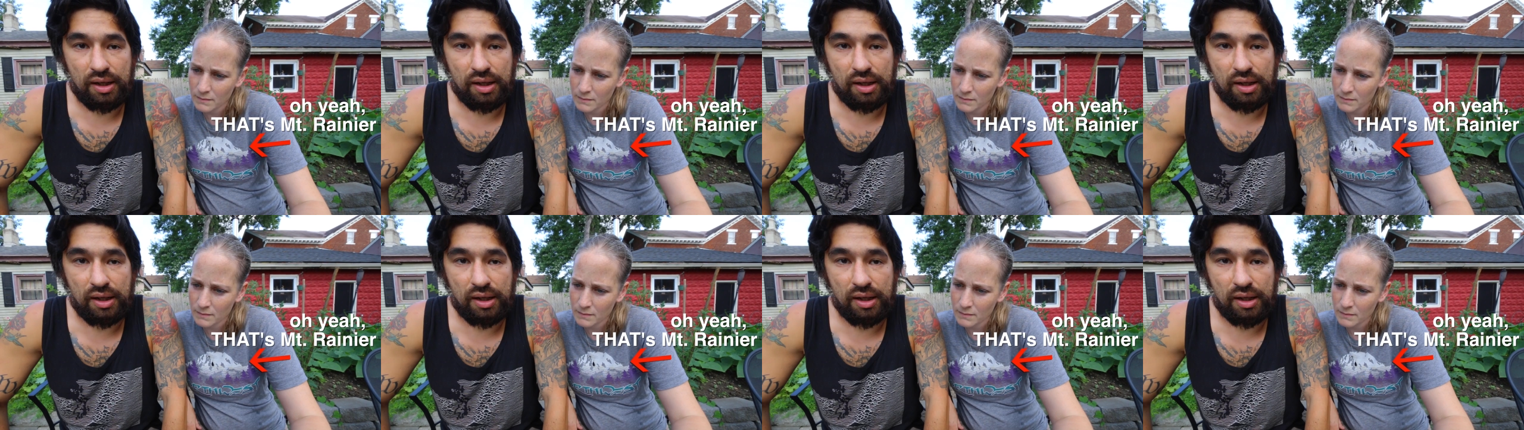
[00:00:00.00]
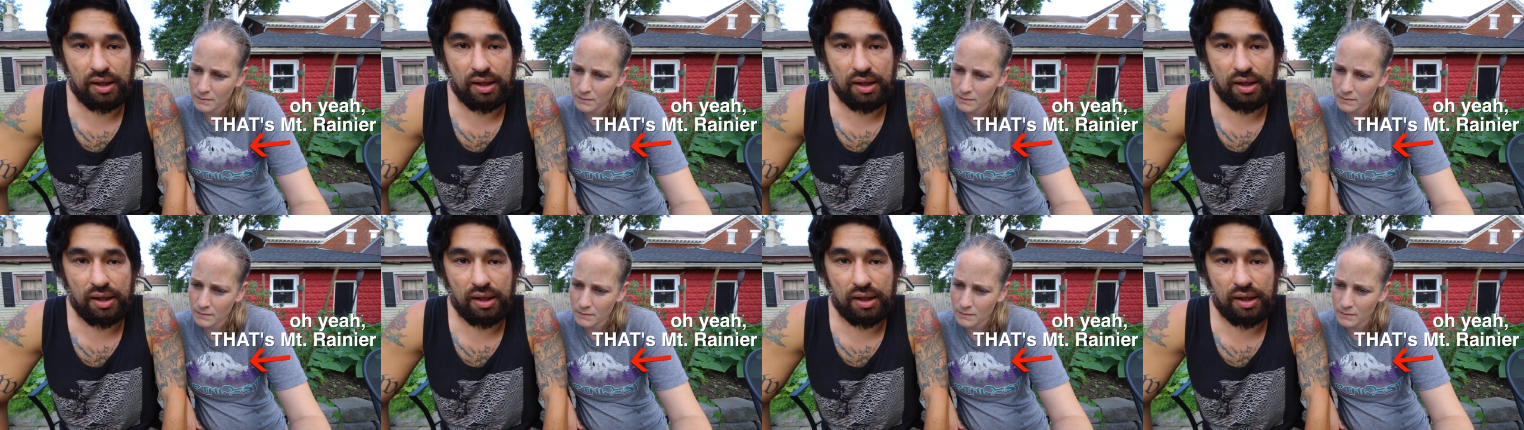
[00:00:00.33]

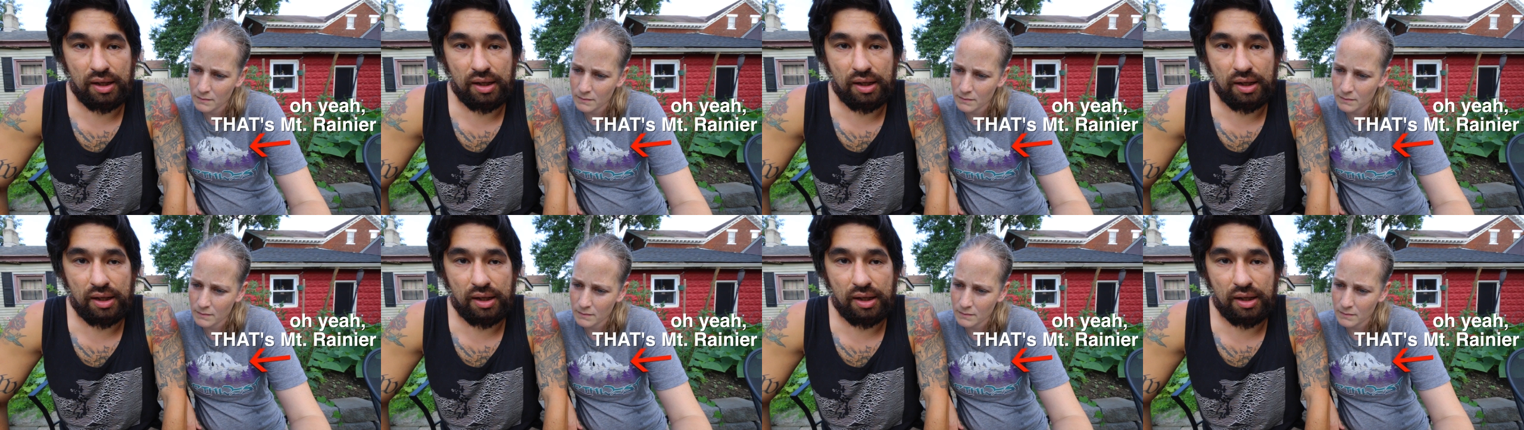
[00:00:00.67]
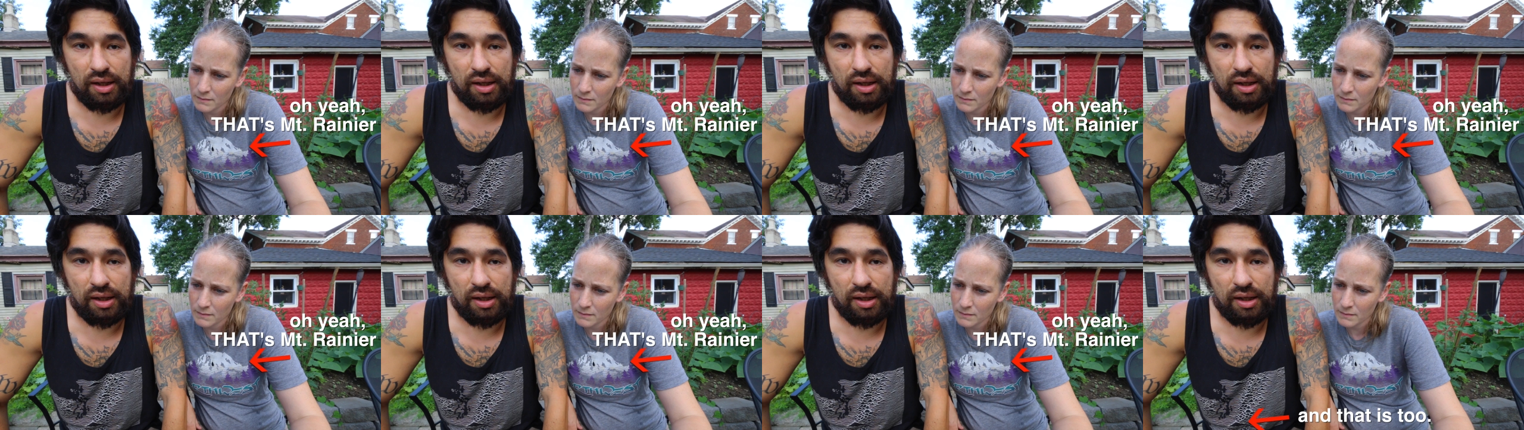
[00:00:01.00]

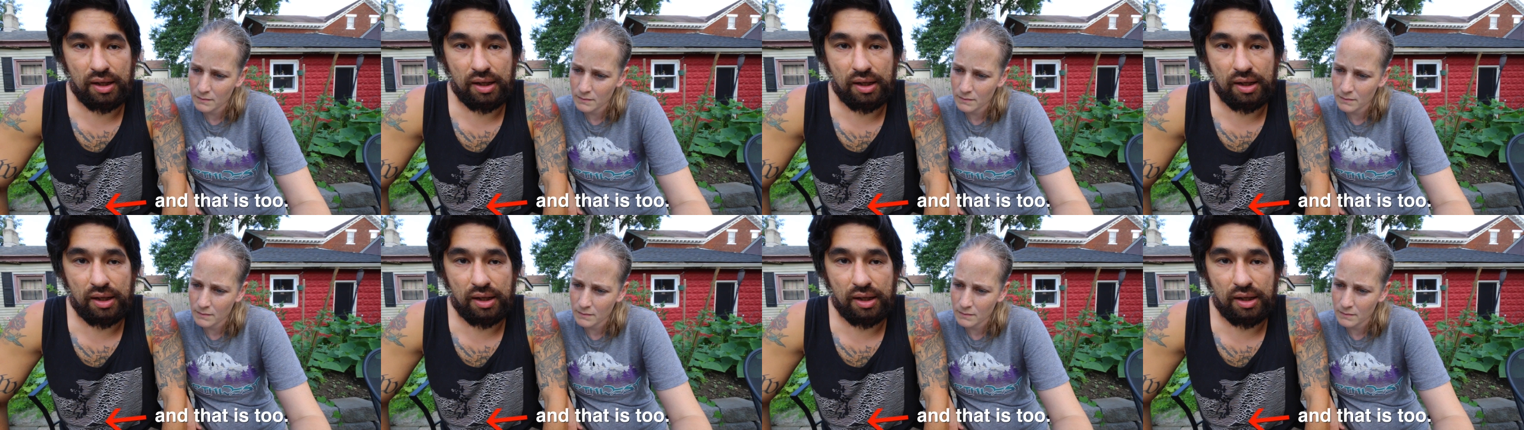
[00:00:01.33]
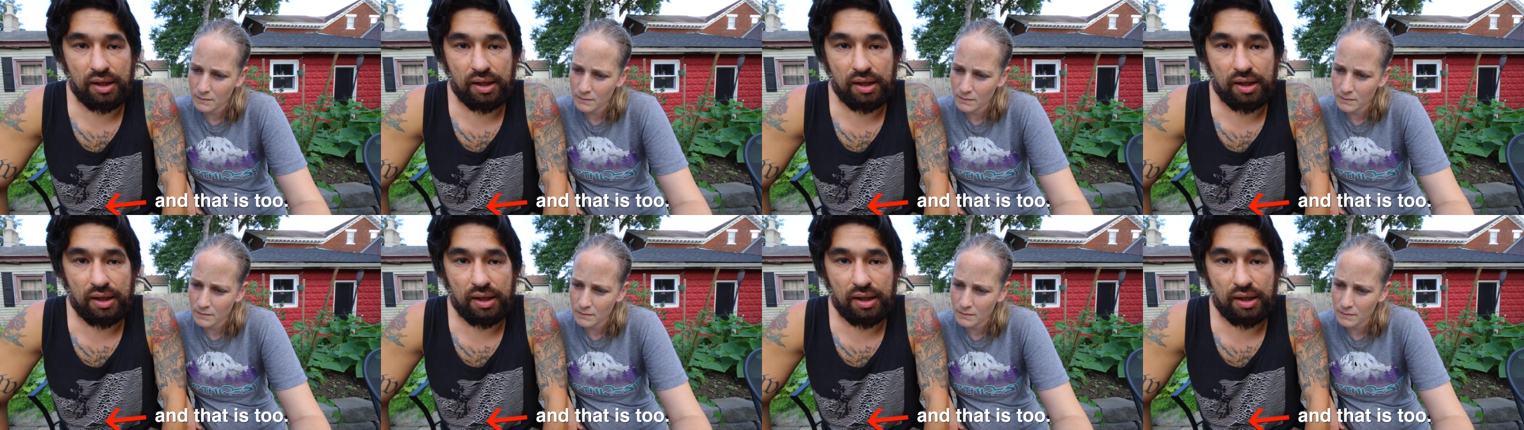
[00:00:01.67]

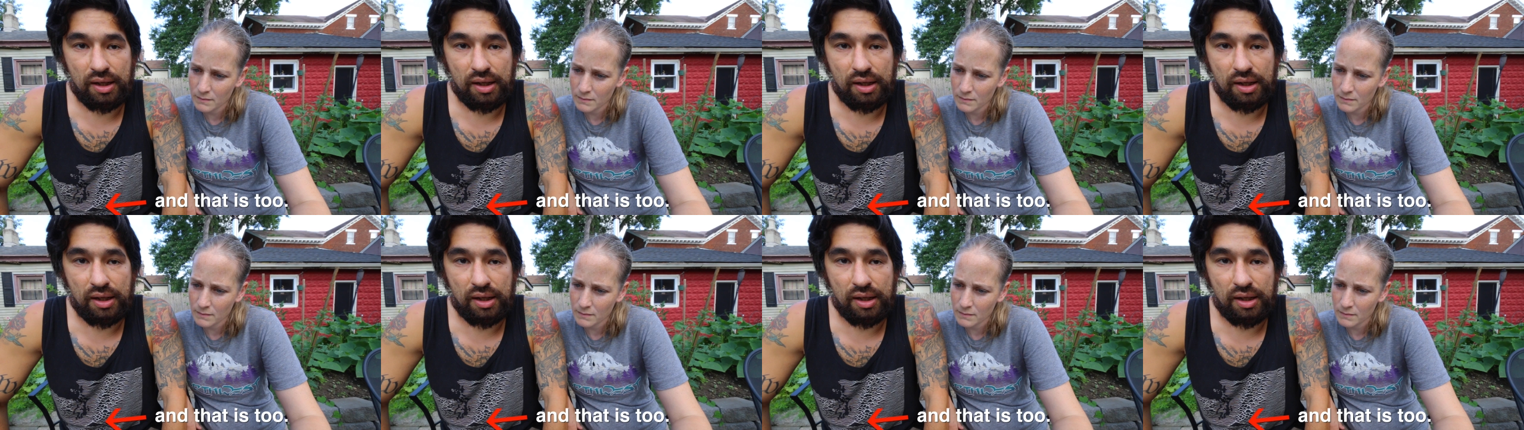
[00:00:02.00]
No one is speaking in this clip.